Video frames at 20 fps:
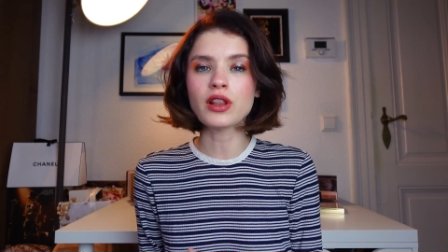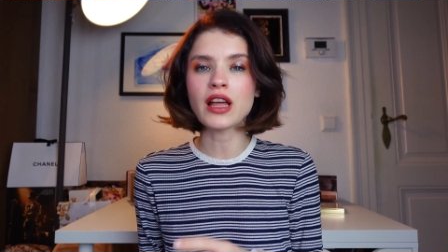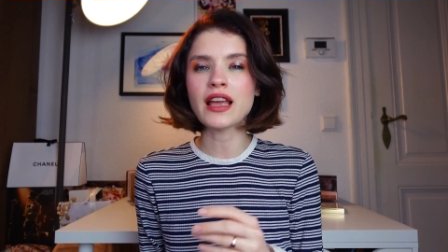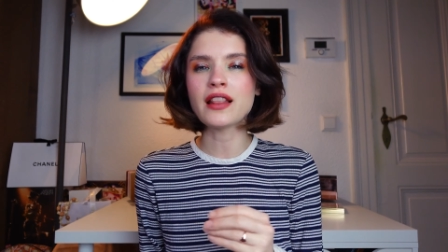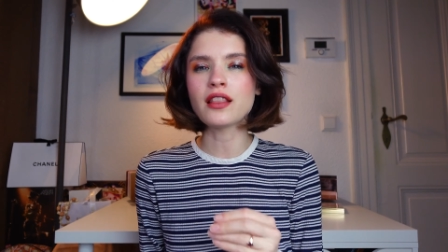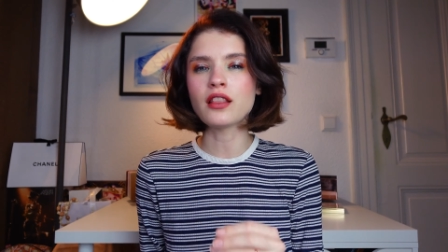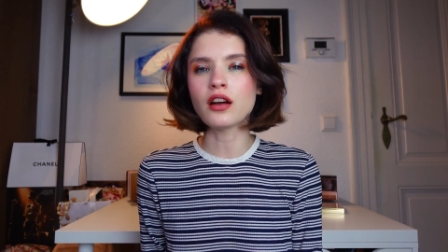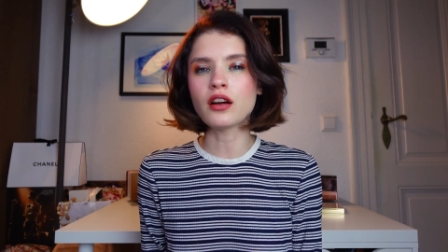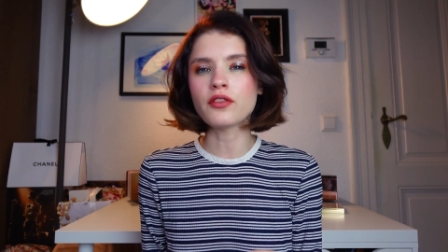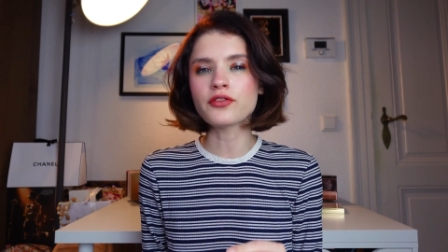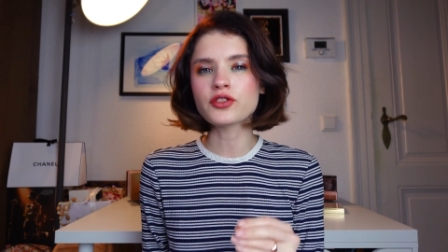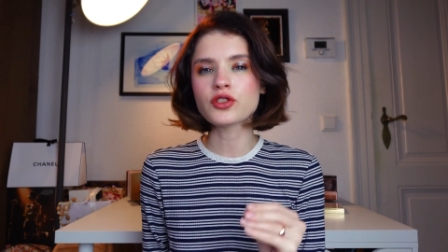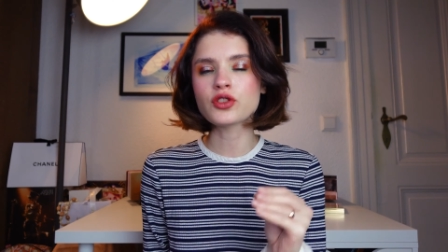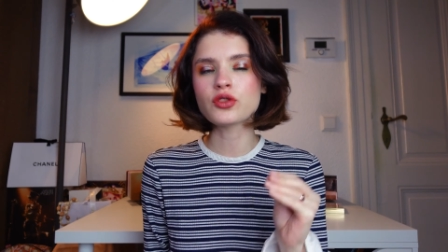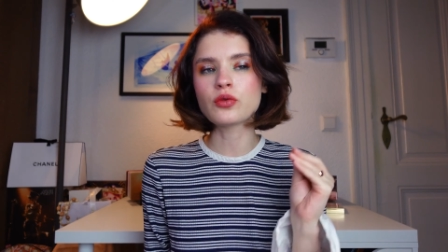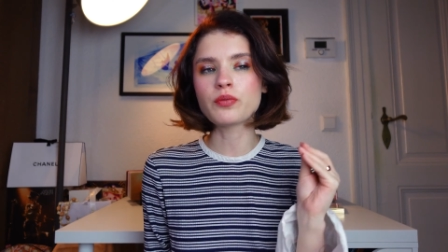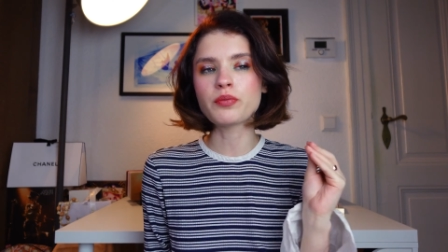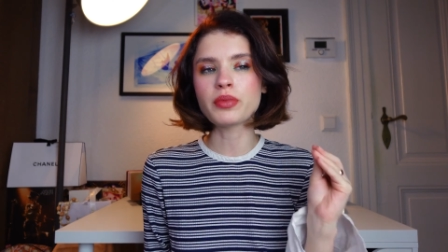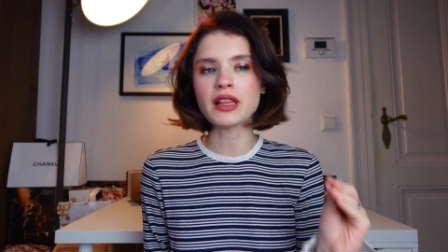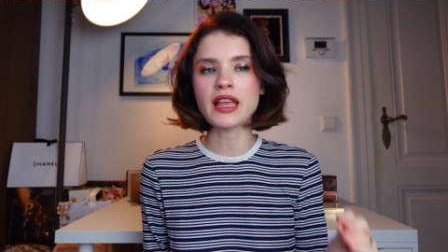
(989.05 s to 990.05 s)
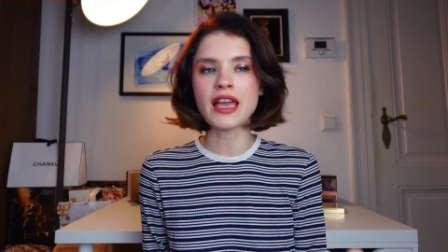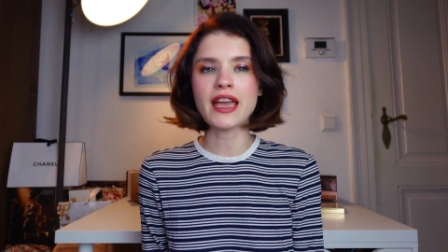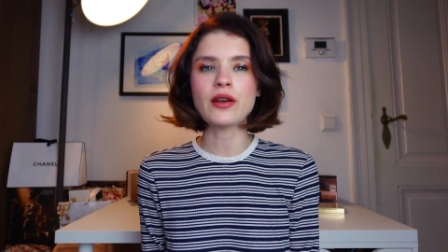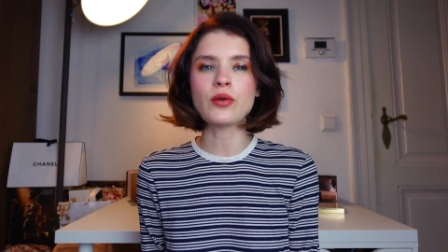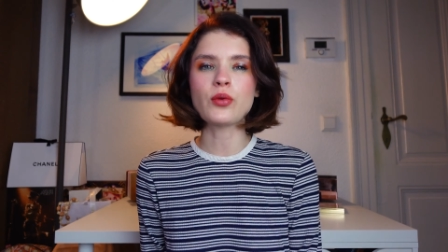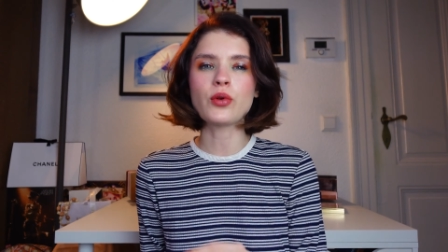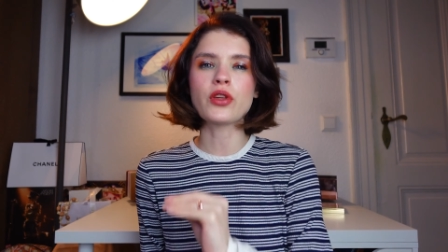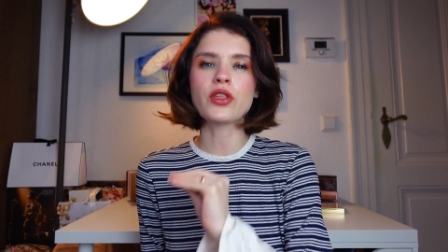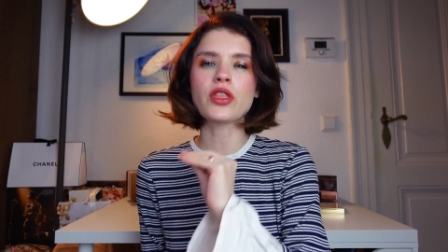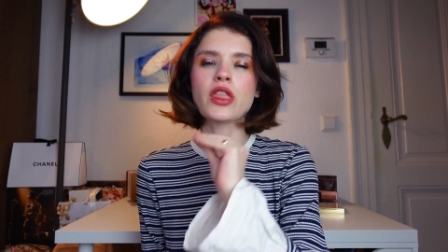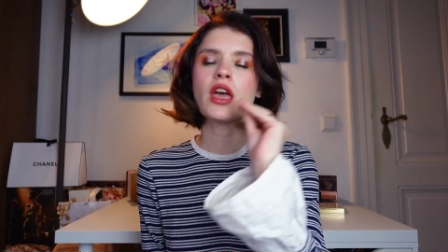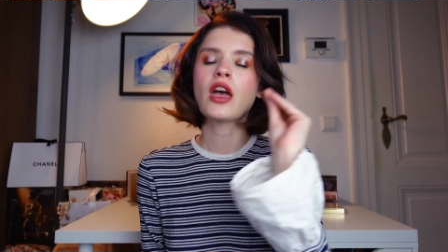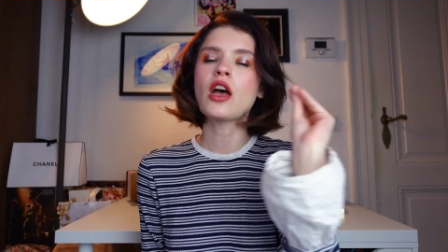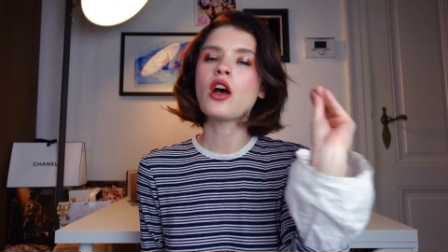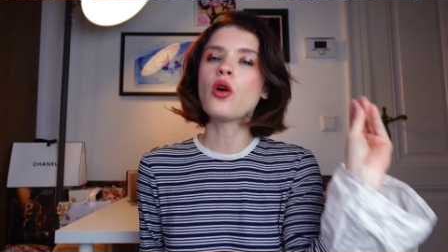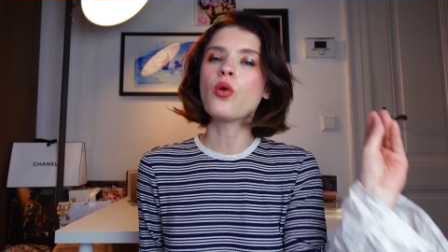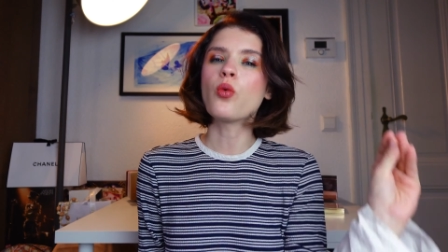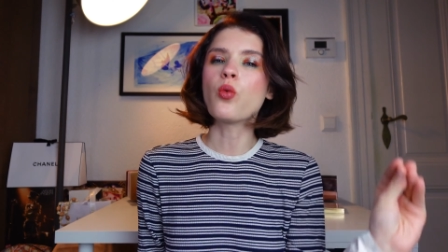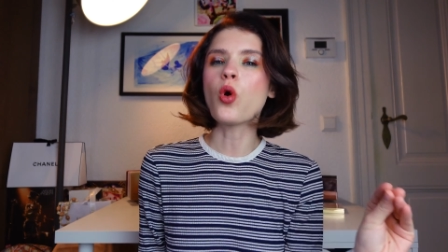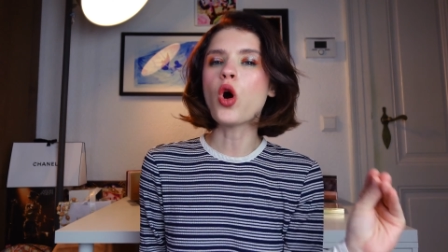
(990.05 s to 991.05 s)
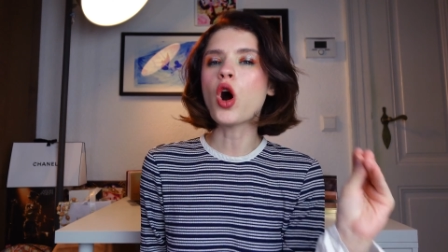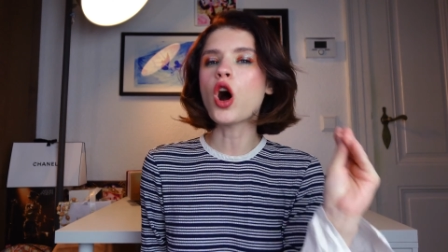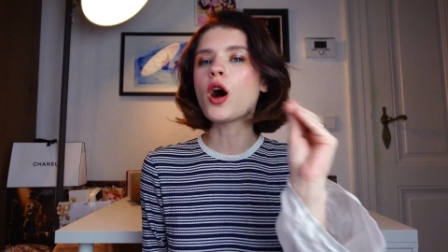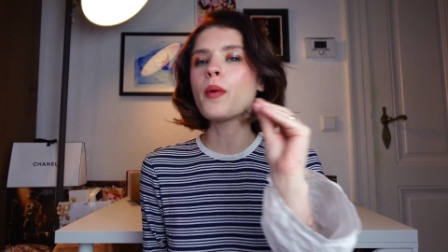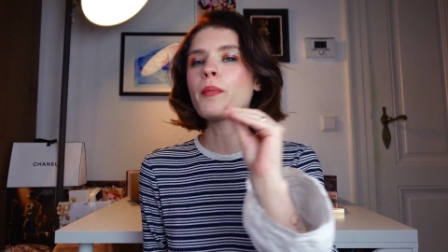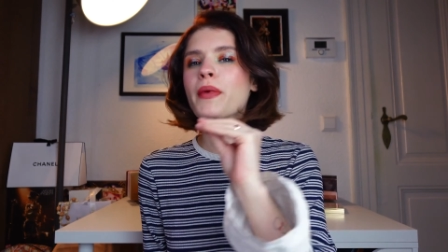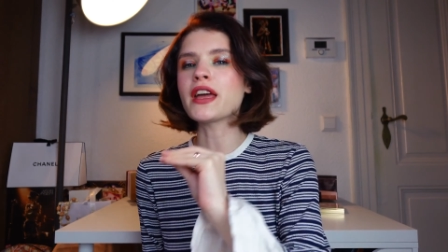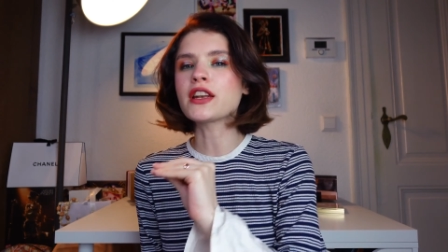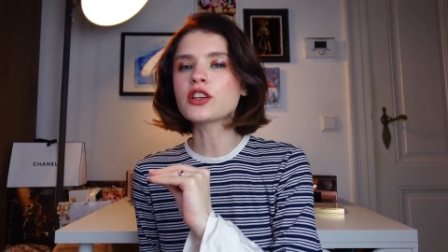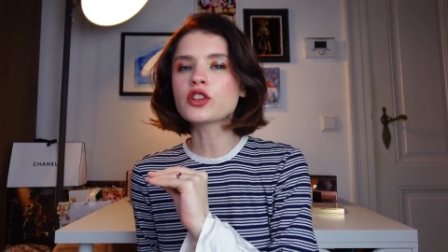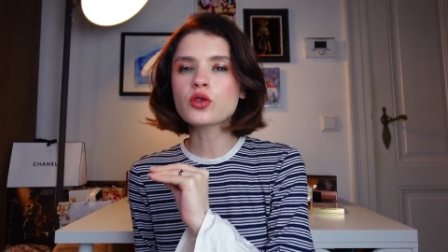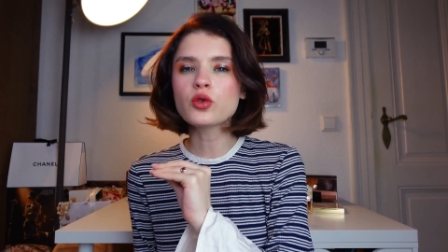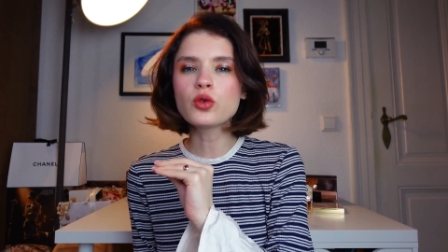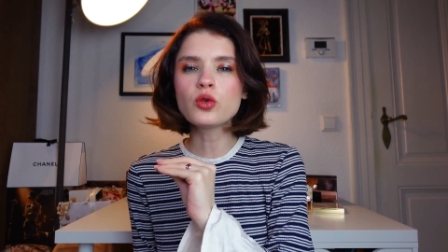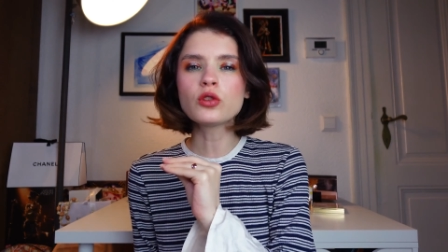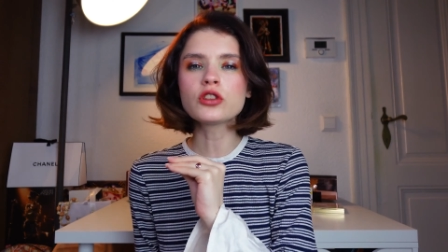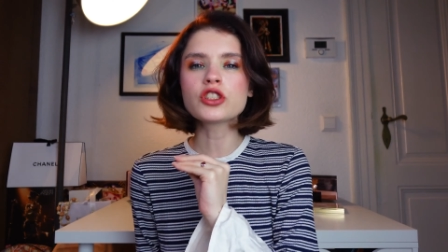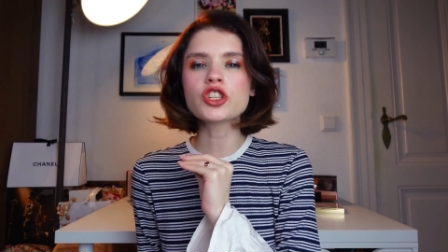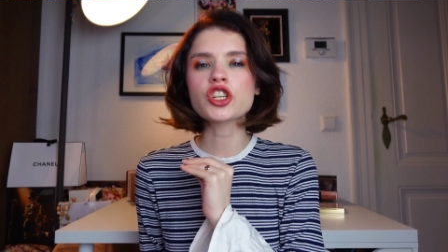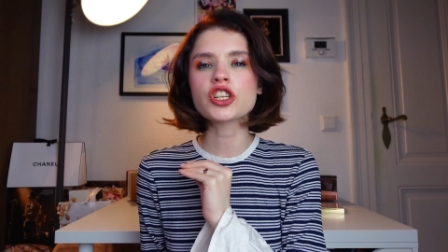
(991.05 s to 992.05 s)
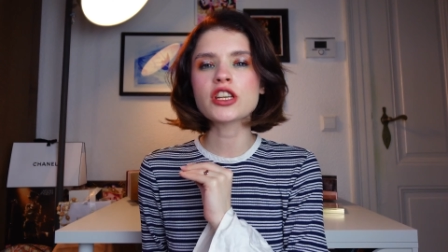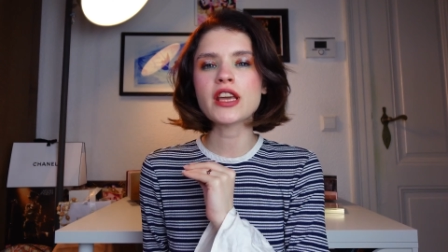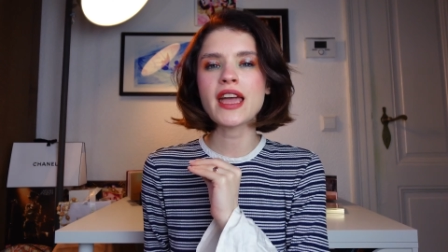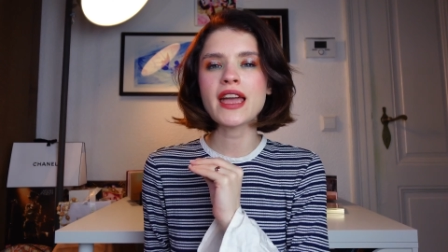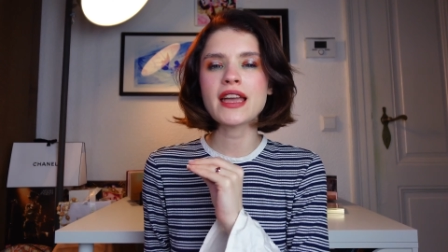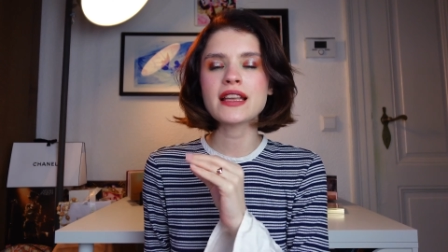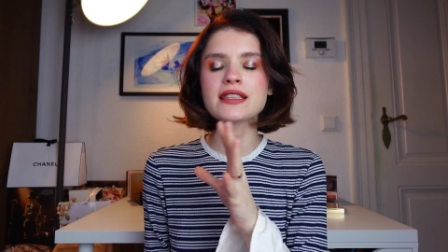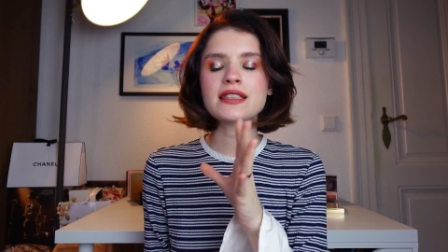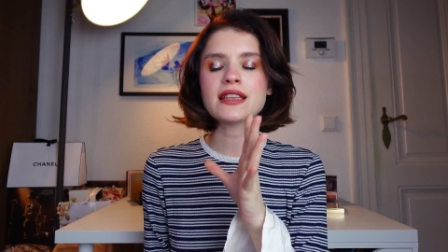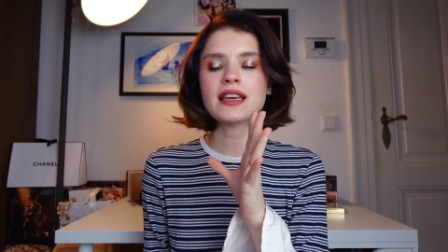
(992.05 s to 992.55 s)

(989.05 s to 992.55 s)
I love to play with warm and cool shades.